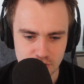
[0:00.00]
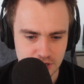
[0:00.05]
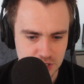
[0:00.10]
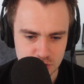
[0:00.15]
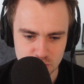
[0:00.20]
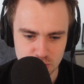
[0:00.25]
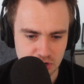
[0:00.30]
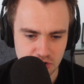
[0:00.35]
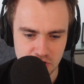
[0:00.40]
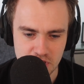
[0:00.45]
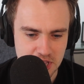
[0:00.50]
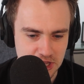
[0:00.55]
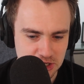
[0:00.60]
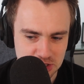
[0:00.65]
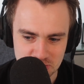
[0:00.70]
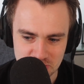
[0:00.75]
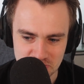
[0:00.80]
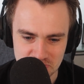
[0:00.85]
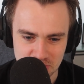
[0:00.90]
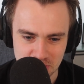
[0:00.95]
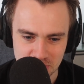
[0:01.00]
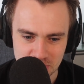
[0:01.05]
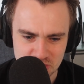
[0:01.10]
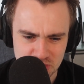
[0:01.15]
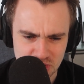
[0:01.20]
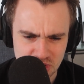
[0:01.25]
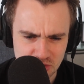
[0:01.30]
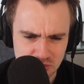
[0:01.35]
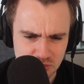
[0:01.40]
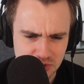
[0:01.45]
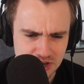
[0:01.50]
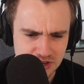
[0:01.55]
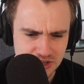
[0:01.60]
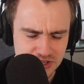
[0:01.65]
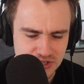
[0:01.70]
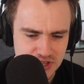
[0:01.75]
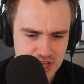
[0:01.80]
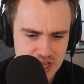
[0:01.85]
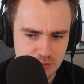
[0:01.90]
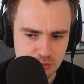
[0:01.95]
experienced before, and it's been the
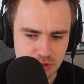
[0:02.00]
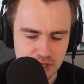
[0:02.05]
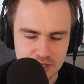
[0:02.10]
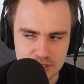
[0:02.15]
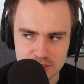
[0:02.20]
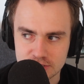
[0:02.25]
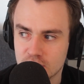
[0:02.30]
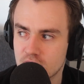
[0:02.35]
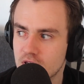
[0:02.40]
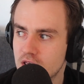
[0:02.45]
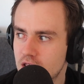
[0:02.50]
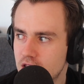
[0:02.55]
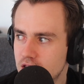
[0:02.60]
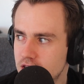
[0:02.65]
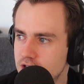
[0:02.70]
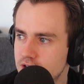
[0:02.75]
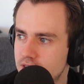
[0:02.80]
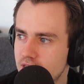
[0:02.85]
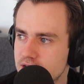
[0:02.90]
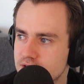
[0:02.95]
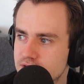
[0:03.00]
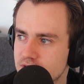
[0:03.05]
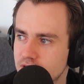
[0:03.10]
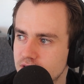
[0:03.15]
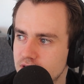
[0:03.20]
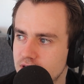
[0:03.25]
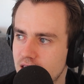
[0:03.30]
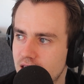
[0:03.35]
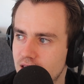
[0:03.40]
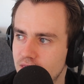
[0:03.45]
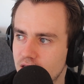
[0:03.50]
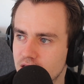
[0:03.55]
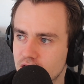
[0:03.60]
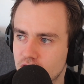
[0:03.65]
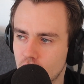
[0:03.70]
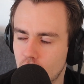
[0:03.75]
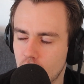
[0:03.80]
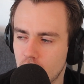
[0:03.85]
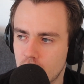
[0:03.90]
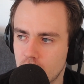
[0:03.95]
weirdest thing because you then suddenly get like
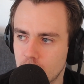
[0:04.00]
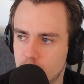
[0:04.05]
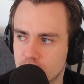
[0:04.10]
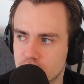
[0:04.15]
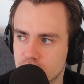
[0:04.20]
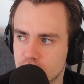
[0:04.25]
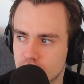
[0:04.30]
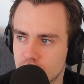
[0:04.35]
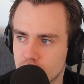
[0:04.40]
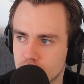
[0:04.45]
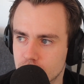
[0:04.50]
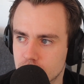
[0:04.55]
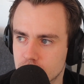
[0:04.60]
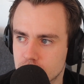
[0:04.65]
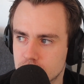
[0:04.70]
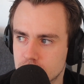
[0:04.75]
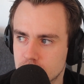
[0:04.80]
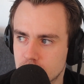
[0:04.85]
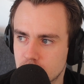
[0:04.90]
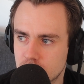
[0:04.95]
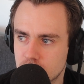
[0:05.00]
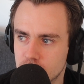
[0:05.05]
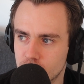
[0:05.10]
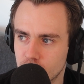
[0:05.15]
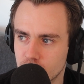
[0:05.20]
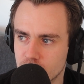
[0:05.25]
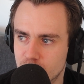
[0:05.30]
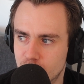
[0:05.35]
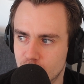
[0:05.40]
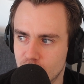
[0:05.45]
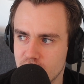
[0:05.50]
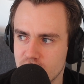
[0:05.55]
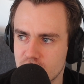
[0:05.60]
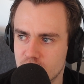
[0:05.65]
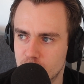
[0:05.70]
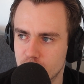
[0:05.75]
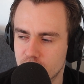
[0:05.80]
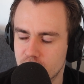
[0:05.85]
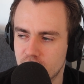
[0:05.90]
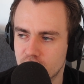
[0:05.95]
caught up in your own brain a
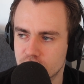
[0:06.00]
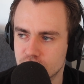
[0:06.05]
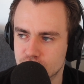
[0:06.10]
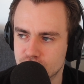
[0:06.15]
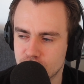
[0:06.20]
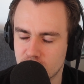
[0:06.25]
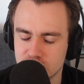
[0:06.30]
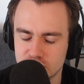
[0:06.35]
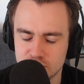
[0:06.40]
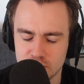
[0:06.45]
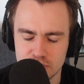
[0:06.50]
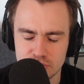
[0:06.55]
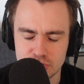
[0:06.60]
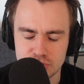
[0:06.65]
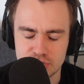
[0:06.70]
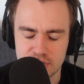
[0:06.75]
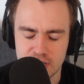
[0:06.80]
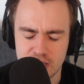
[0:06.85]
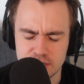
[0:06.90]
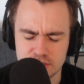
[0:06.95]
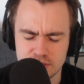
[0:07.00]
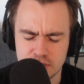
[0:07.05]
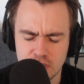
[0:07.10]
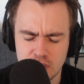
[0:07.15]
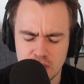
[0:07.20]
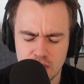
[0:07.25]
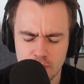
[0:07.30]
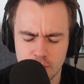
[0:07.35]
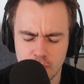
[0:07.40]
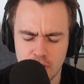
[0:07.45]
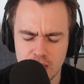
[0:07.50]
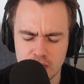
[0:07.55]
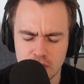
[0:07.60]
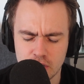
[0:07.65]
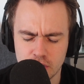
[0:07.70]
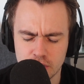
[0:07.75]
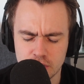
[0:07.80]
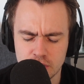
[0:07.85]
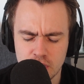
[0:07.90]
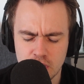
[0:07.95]
bit, and you're trying to understand. Well, hang
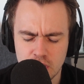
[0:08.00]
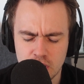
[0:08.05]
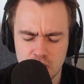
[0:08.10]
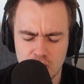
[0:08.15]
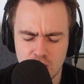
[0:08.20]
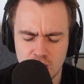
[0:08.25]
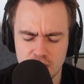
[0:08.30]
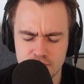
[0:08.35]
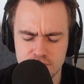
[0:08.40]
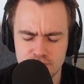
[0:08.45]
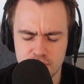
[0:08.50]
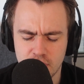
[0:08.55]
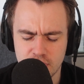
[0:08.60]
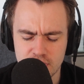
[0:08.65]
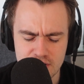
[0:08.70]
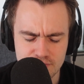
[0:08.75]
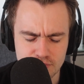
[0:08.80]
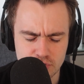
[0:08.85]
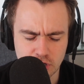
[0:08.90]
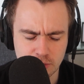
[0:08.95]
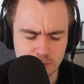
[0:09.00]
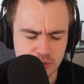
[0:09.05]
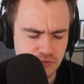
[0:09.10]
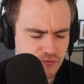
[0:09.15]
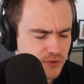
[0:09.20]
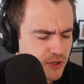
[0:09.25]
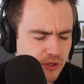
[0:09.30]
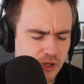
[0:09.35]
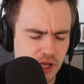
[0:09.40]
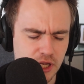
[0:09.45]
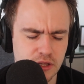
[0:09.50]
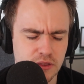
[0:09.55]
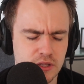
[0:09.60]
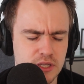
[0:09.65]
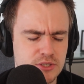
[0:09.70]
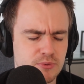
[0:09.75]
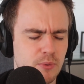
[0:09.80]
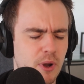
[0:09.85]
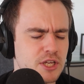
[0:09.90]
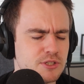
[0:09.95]
on. I never normally feel like
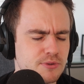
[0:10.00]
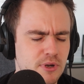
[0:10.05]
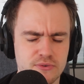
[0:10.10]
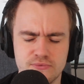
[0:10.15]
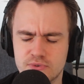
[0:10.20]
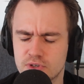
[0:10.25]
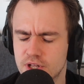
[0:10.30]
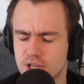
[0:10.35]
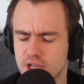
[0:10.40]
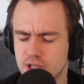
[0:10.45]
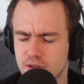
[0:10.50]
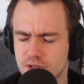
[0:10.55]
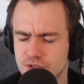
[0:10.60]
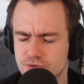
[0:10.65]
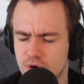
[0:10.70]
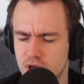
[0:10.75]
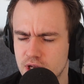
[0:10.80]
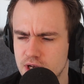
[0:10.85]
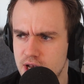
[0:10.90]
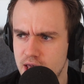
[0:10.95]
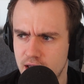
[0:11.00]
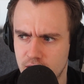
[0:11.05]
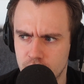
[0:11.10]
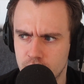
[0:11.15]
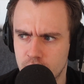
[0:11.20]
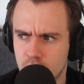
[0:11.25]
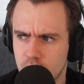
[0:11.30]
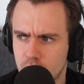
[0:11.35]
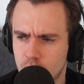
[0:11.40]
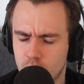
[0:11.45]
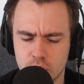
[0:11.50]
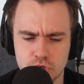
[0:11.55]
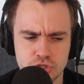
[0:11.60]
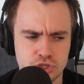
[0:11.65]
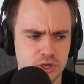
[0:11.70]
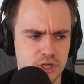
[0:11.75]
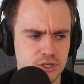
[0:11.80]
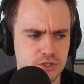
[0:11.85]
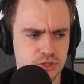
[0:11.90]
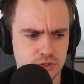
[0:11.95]
this. Why do I feel like this right now? What
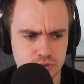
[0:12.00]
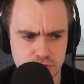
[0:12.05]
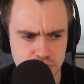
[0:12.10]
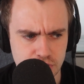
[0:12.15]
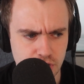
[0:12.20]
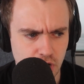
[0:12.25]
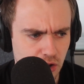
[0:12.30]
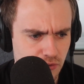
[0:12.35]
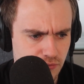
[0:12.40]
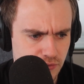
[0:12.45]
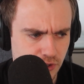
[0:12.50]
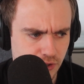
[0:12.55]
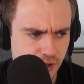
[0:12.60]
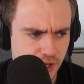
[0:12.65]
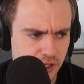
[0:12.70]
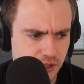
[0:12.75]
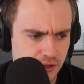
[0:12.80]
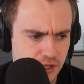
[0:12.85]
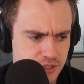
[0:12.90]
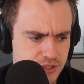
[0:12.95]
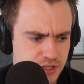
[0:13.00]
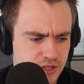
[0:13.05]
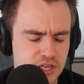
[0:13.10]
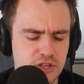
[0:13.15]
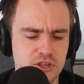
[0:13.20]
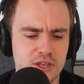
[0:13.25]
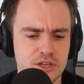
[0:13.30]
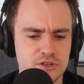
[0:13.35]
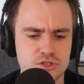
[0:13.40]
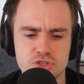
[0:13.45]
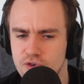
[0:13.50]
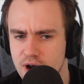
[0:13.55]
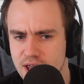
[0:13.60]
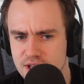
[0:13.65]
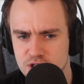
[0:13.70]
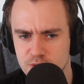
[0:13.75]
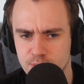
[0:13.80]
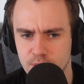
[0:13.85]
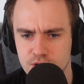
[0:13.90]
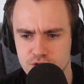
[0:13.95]
should I do to not feel like this? And then you get
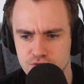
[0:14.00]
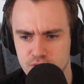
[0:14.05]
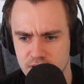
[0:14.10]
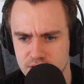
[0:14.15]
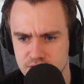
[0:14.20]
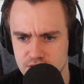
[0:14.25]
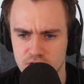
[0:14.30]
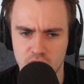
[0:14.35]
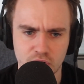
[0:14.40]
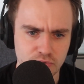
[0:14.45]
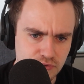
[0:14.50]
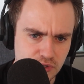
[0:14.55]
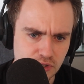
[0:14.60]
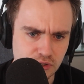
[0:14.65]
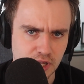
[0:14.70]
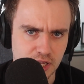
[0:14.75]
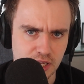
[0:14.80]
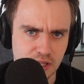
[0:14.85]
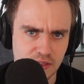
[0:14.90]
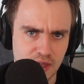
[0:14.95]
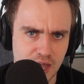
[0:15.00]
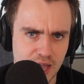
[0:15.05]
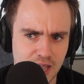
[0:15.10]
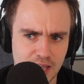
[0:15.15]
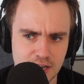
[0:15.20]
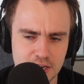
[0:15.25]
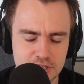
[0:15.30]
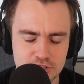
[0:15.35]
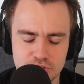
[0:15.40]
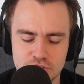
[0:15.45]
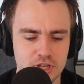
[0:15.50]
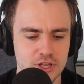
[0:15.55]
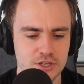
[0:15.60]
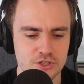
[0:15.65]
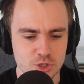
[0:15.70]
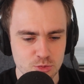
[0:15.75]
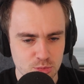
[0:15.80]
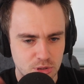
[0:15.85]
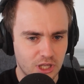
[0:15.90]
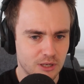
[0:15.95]
stressed about trying to not feel like that, and it
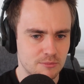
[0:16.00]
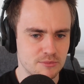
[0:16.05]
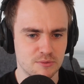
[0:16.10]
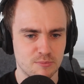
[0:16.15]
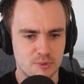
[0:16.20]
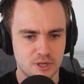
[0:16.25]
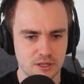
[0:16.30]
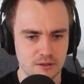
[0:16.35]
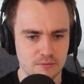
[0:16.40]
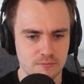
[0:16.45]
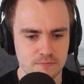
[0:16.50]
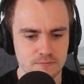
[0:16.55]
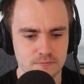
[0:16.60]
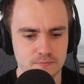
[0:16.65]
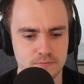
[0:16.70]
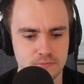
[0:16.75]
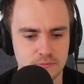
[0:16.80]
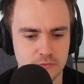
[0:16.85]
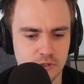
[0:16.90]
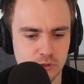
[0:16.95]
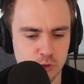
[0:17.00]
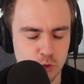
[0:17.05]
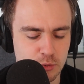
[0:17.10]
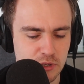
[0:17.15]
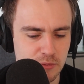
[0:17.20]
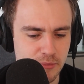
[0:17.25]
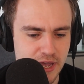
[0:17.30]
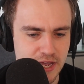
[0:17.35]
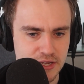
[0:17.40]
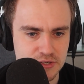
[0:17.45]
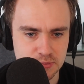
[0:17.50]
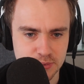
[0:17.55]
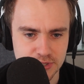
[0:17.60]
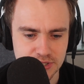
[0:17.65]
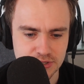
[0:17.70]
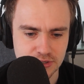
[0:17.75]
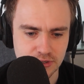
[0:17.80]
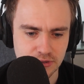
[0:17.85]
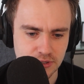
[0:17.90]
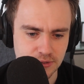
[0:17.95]
just becomes a big gloopy mess,
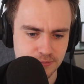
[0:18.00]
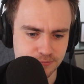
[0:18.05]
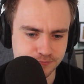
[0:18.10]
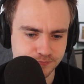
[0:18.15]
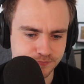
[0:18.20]
basically.